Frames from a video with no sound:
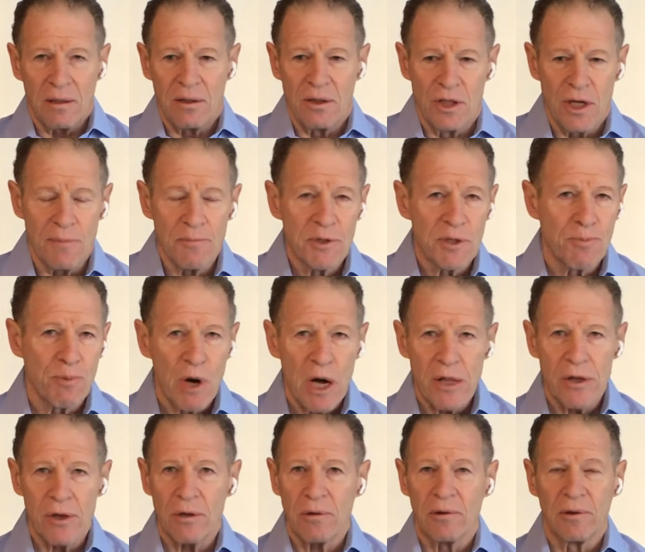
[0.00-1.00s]
Jim's
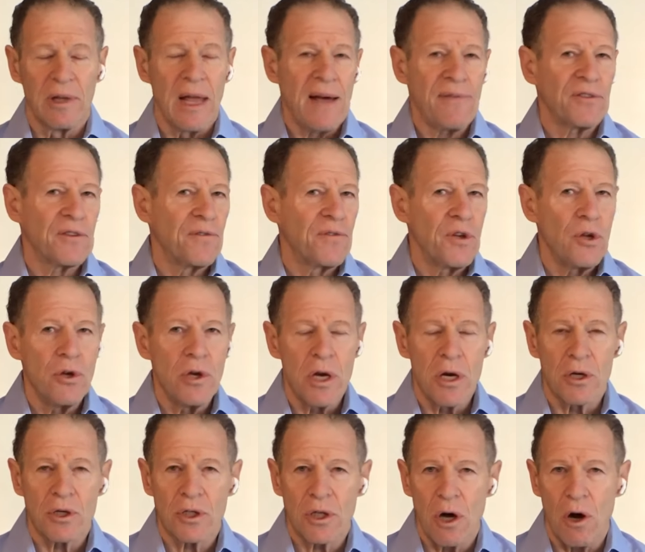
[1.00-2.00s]
brother left a few
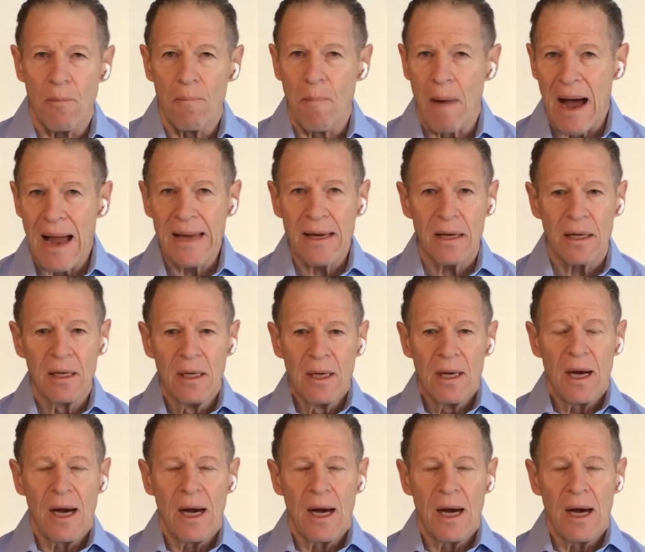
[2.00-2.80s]
years ago, Mike.